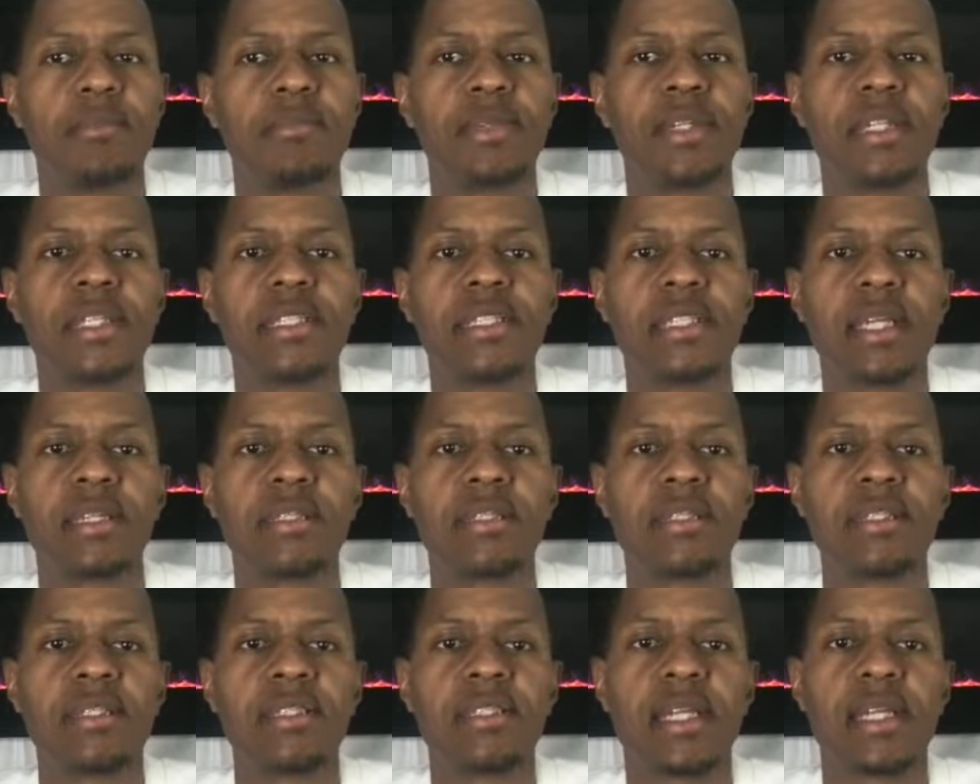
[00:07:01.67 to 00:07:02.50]
Appreciate
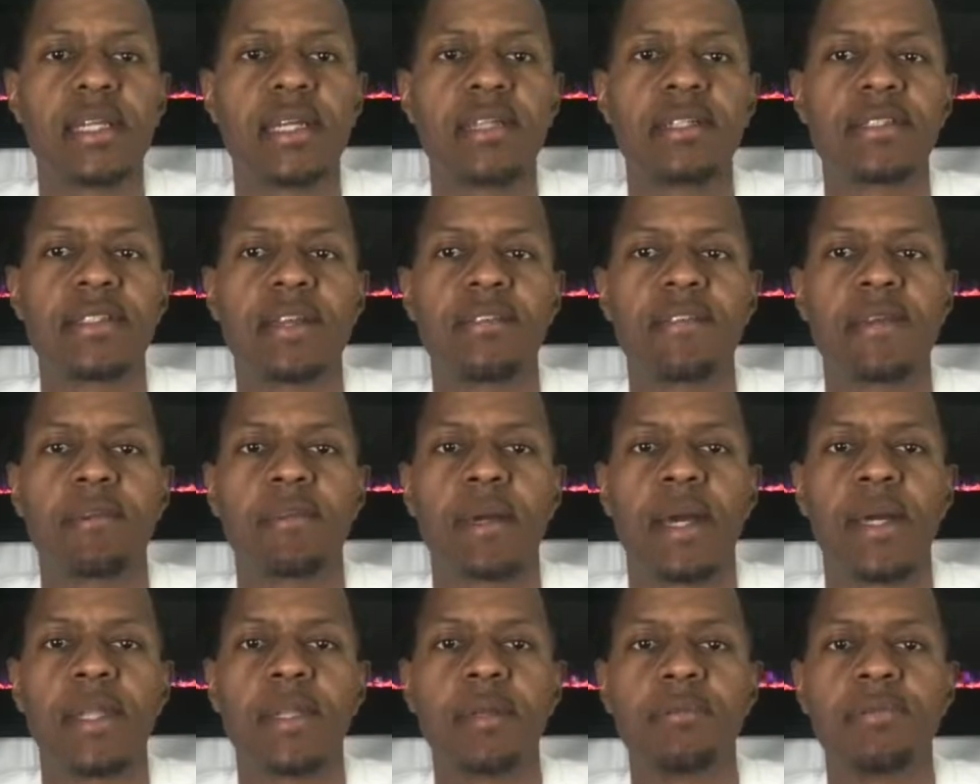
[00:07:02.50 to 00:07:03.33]
the shares,
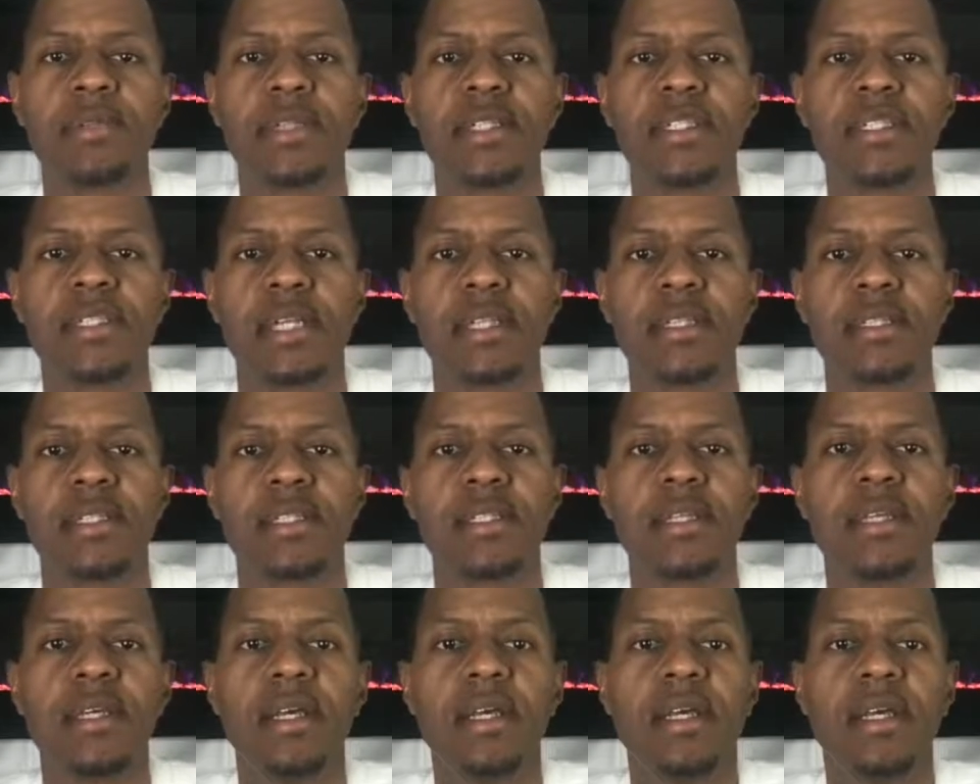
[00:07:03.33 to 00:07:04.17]
everybody. Appreciate
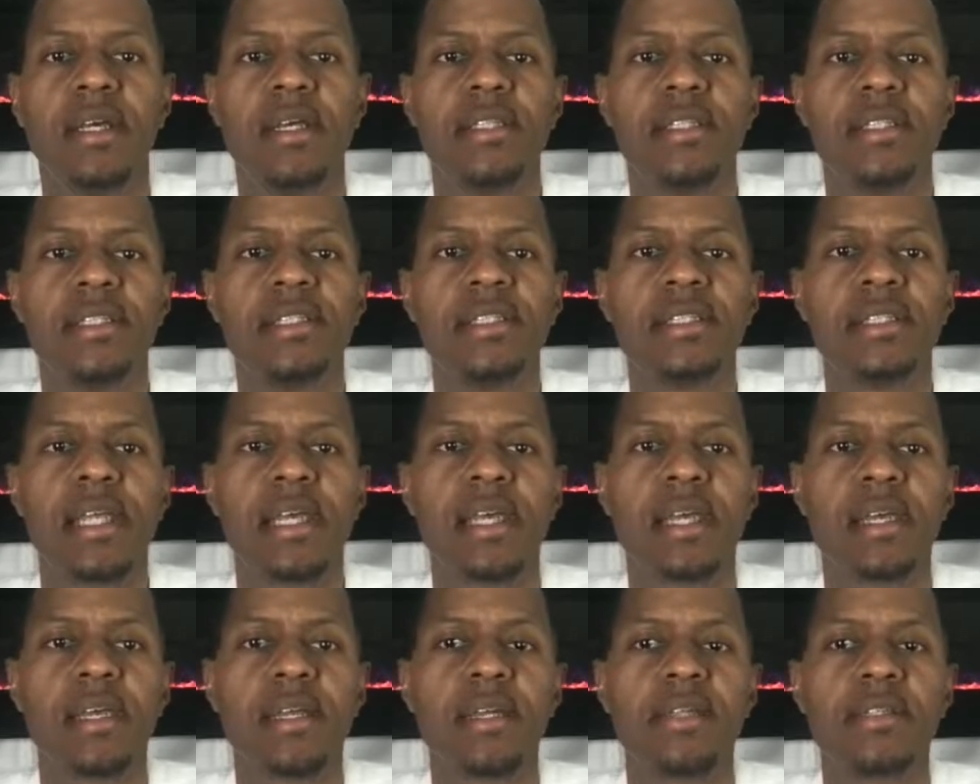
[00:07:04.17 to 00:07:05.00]
the
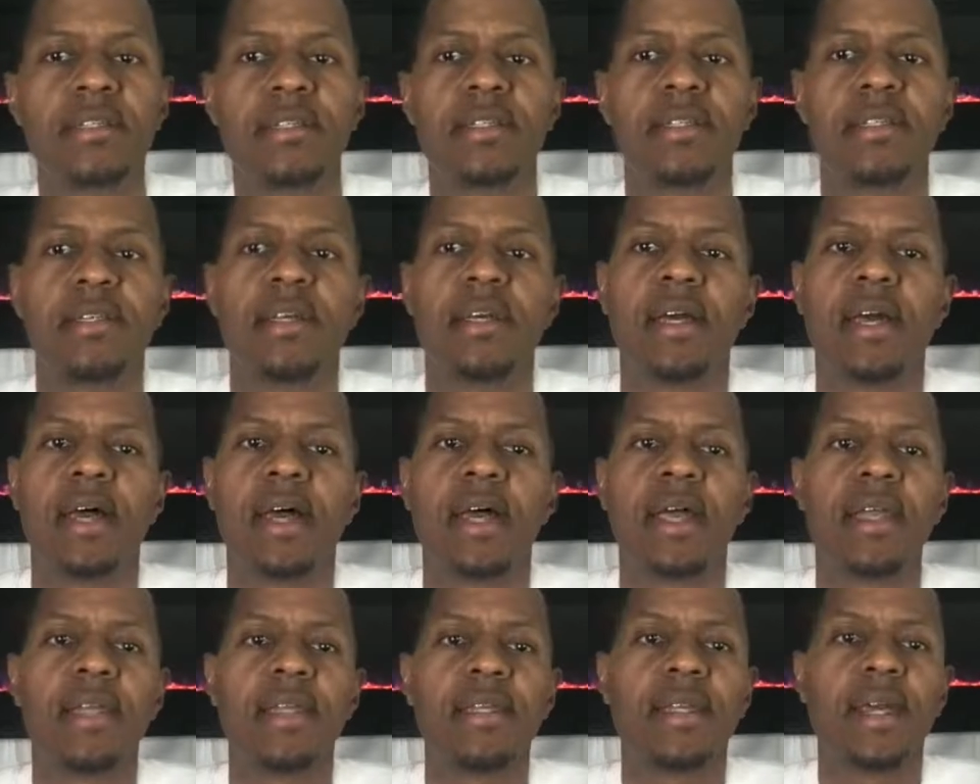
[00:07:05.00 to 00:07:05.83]
shares. All
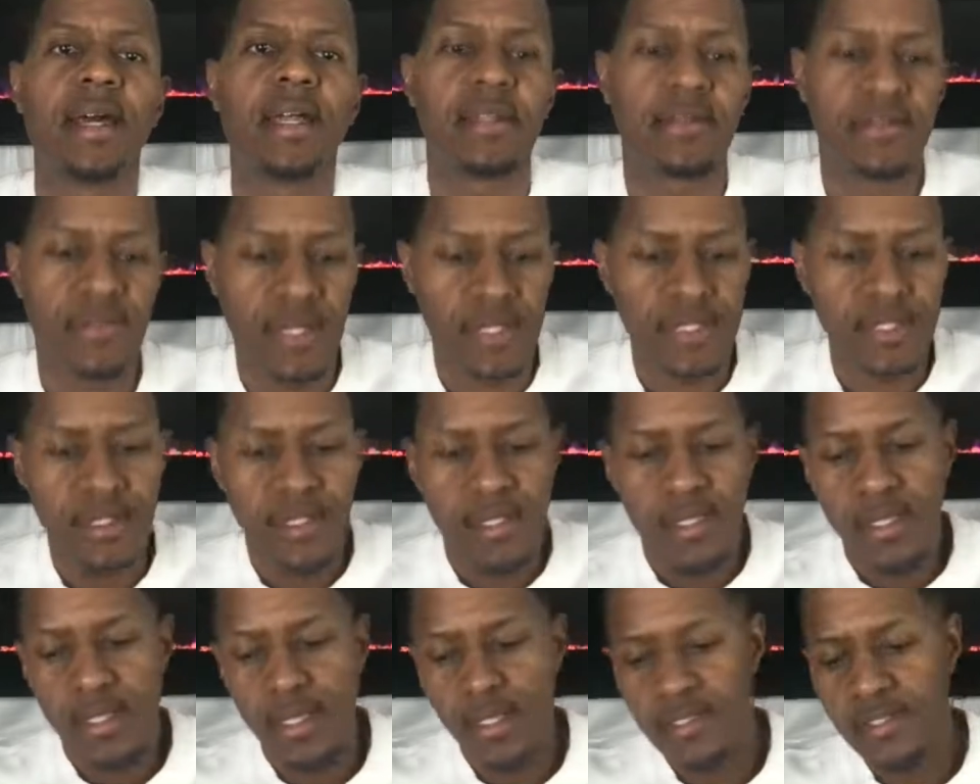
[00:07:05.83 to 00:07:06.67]
right, y'all are ready.
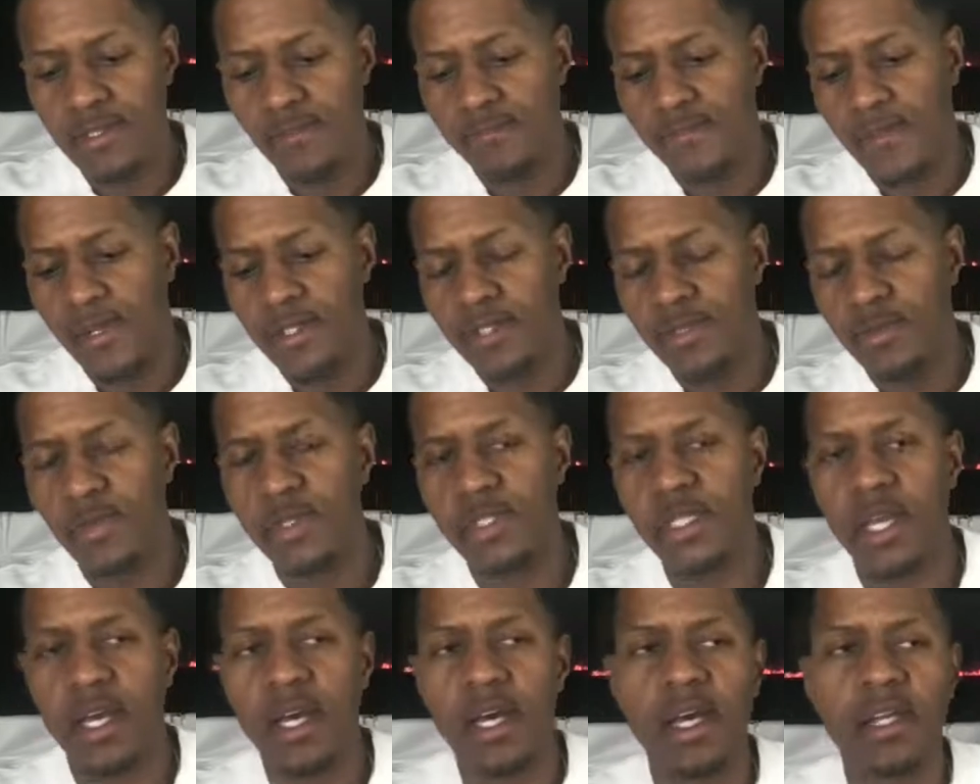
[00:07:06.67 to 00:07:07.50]
Here's the first one,
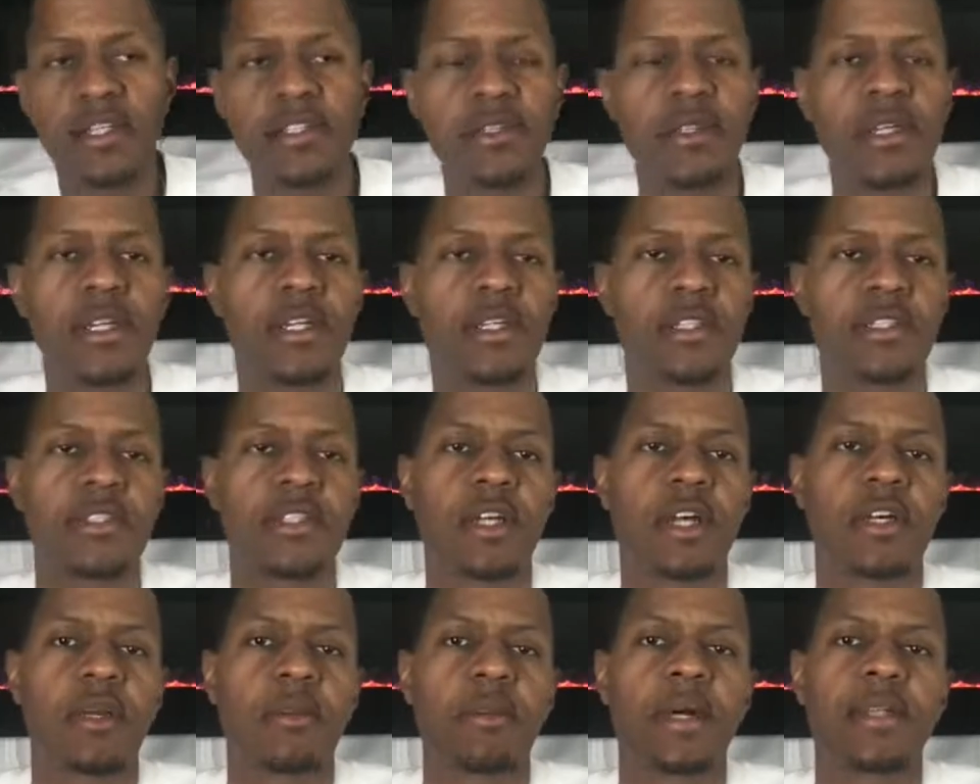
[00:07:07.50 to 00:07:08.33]
y'all, and you hear us
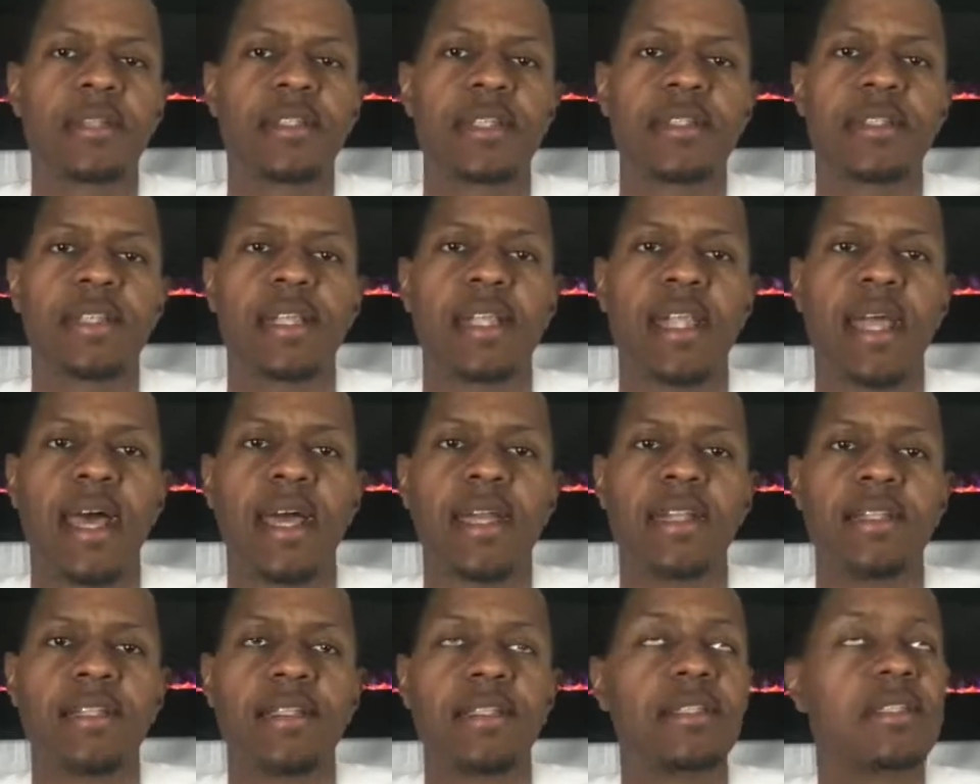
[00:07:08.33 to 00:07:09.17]
talk about this a
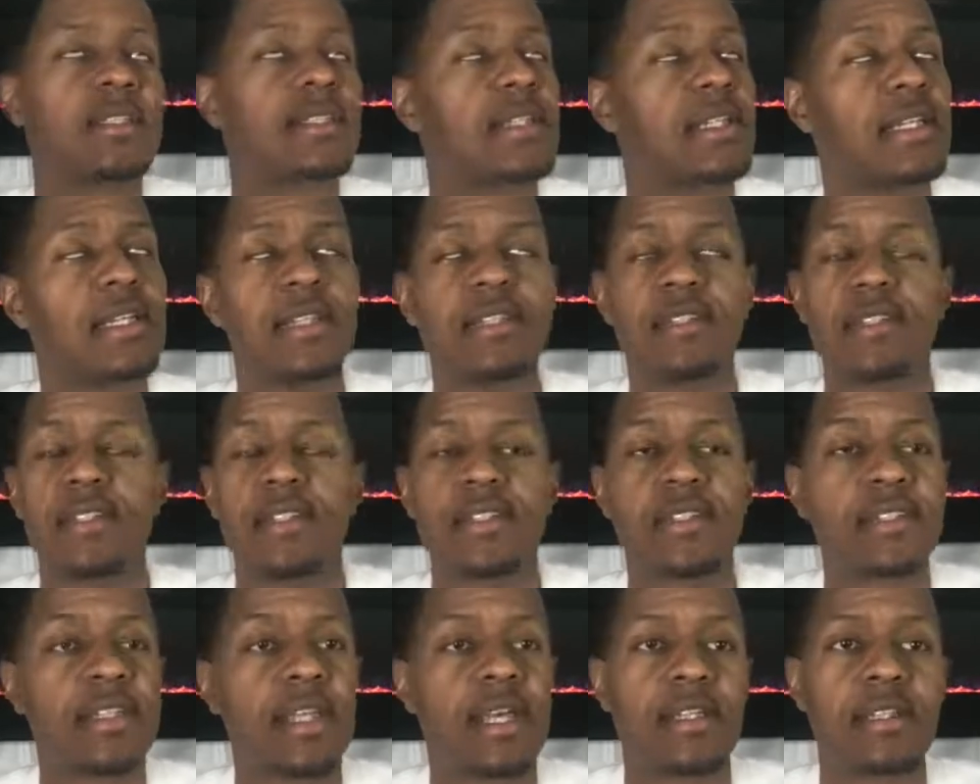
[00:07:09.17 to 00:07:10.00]
lot. This is easier
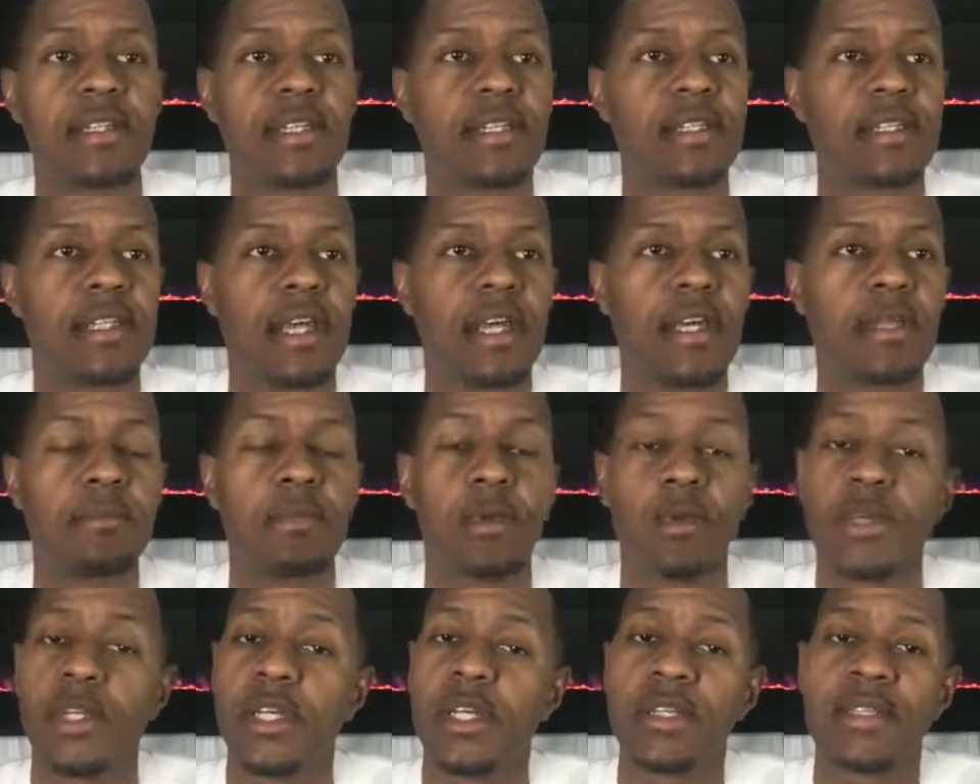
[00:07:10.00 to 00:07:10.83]
said than done,
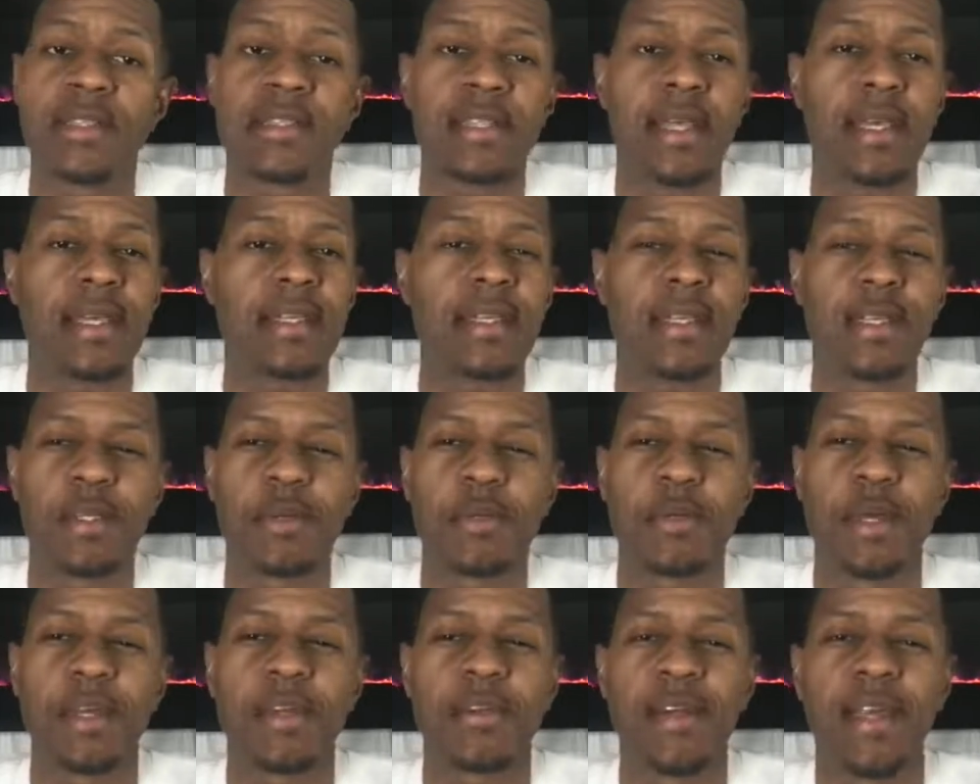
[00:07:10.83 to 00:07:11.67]
but we're going to say it
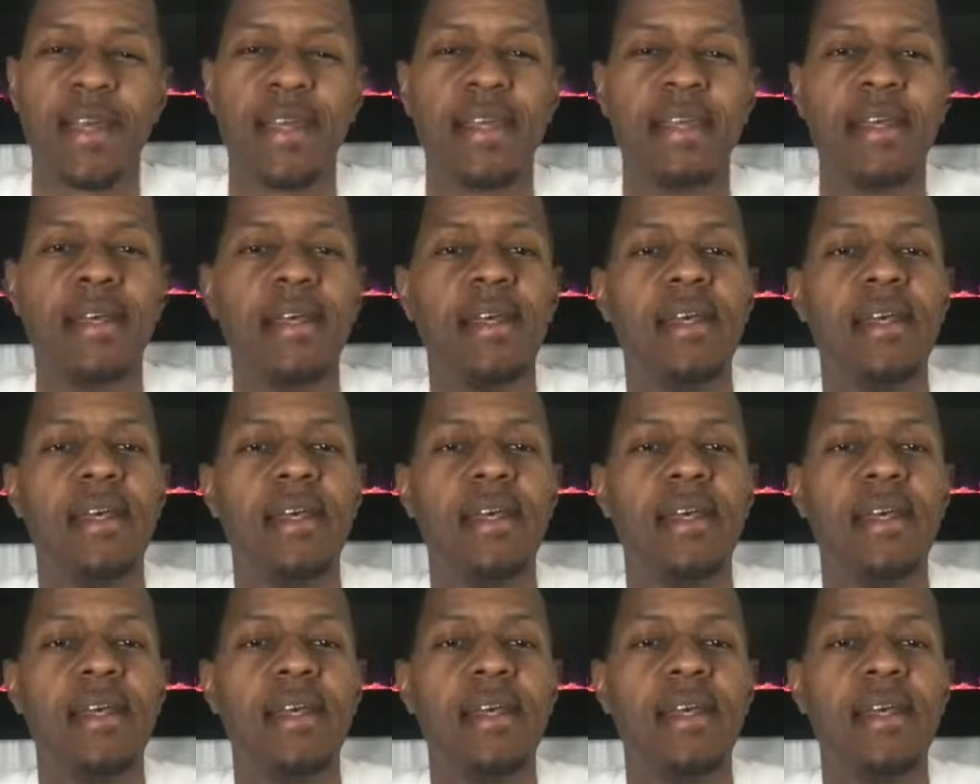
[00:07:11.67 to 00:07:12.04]
anyway, right?